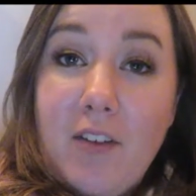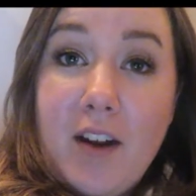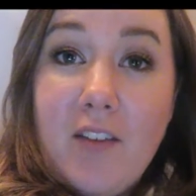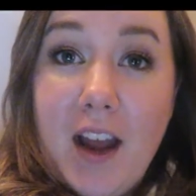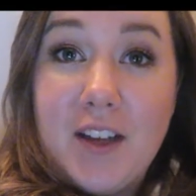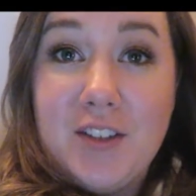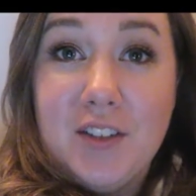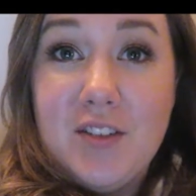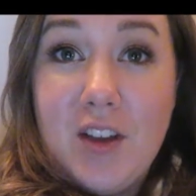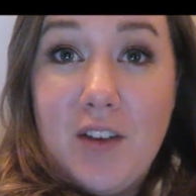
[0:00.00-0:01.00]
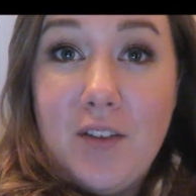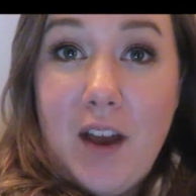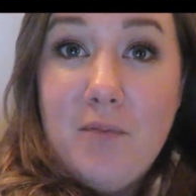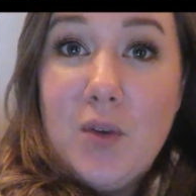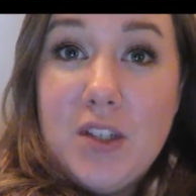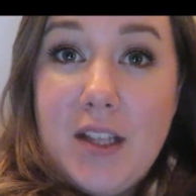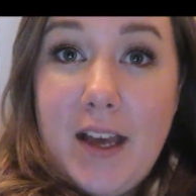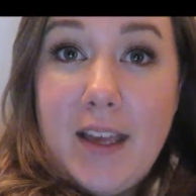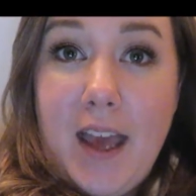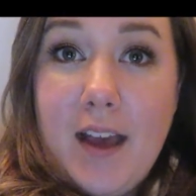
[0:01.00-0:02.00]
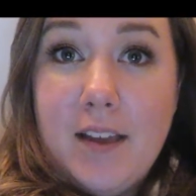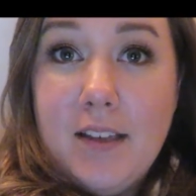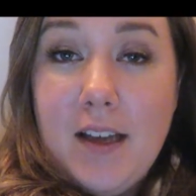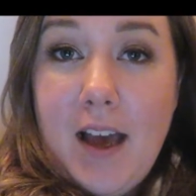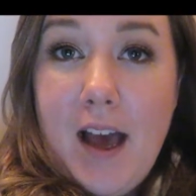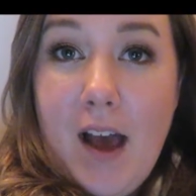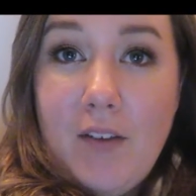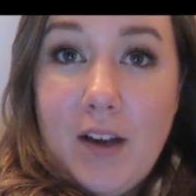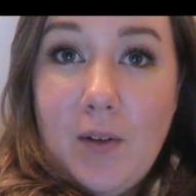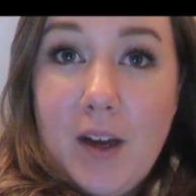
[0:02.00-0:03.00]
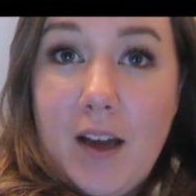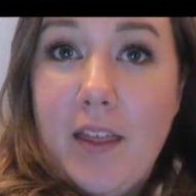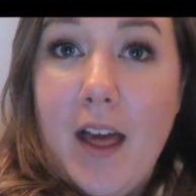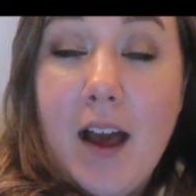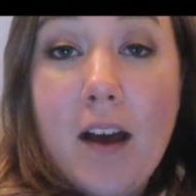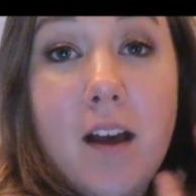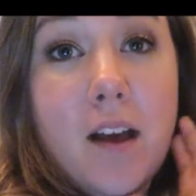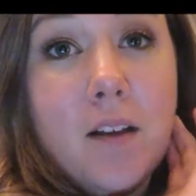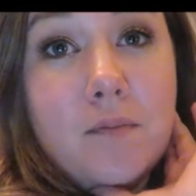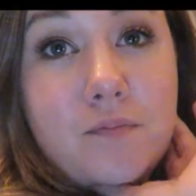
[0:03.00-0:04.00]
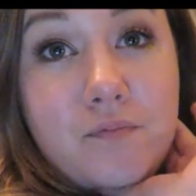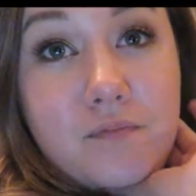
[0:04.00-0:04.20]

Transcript: a great reaction, so if you haven't watched that yet, have a little look at that um,